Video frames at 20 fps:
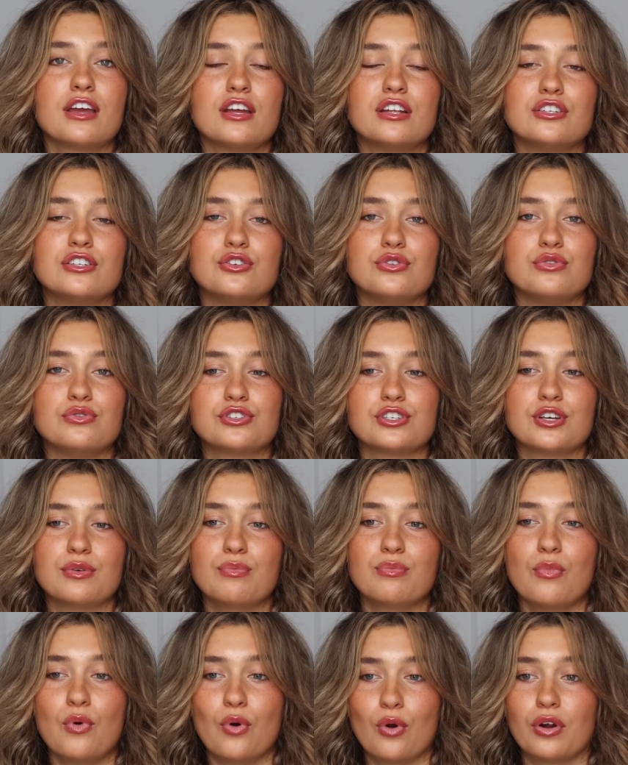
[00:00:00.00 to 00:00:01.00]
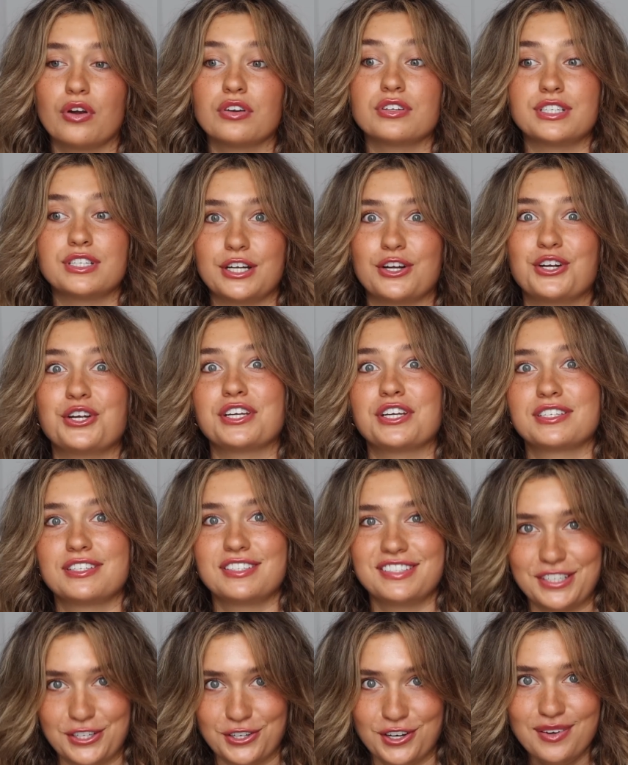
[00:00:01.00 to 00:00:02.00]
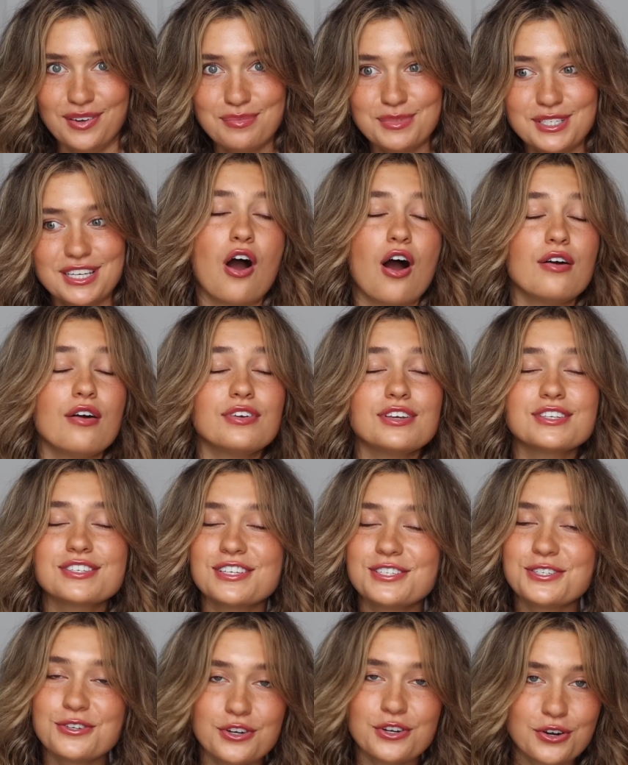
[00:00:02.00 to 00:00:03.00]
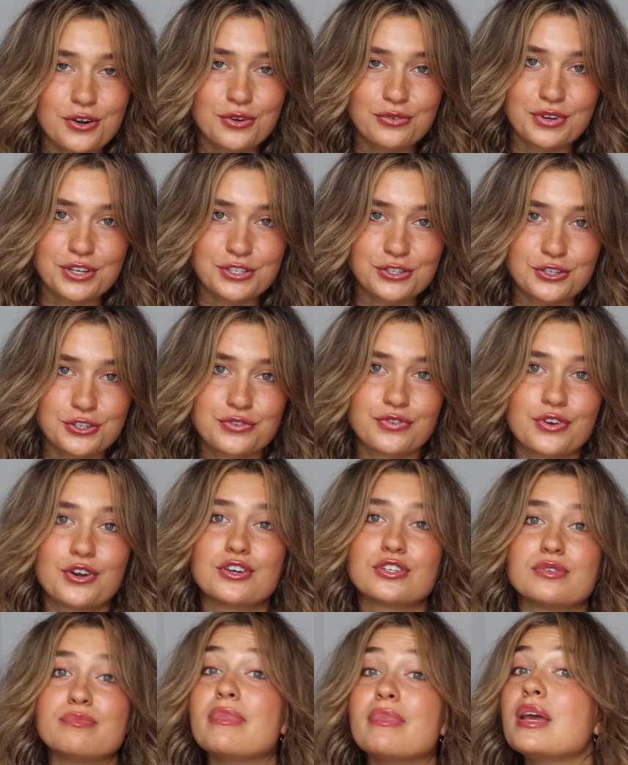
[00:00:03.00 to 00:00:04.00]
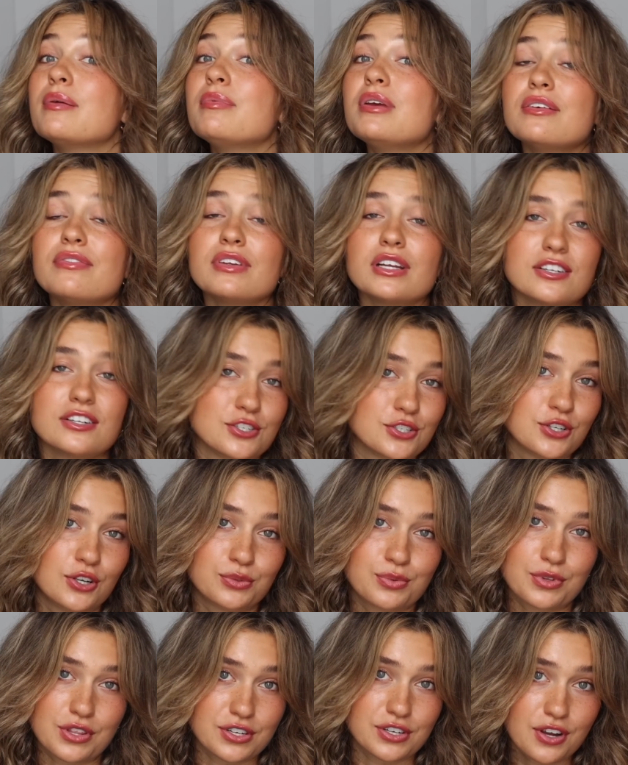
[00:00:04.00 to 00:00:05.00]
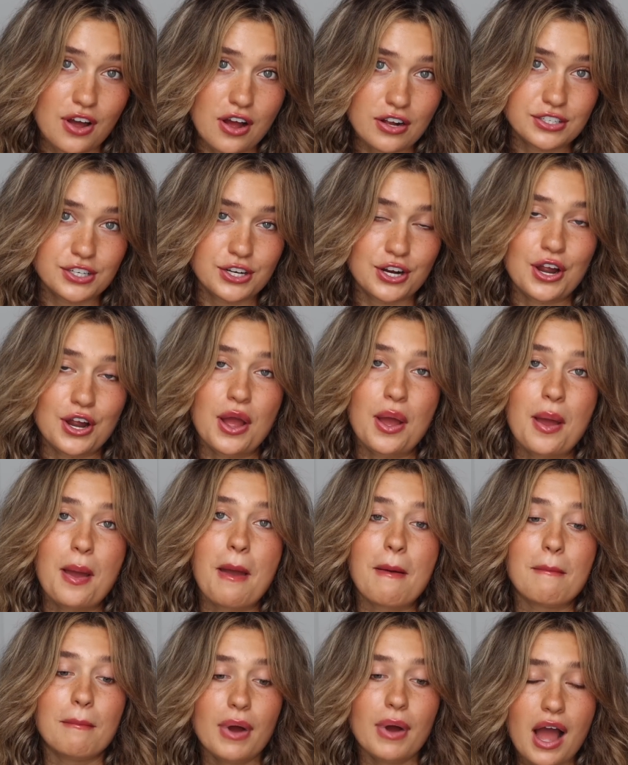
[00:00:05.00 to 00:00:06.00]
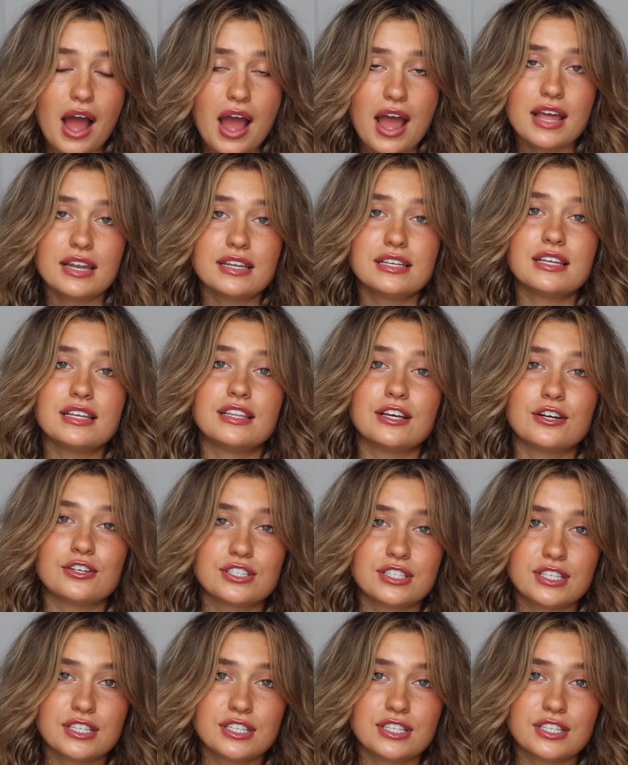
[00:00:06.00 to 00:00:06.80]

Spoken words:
into some more serious serums. Obviously, do your own research first, maybe even consult with a doctor. But there's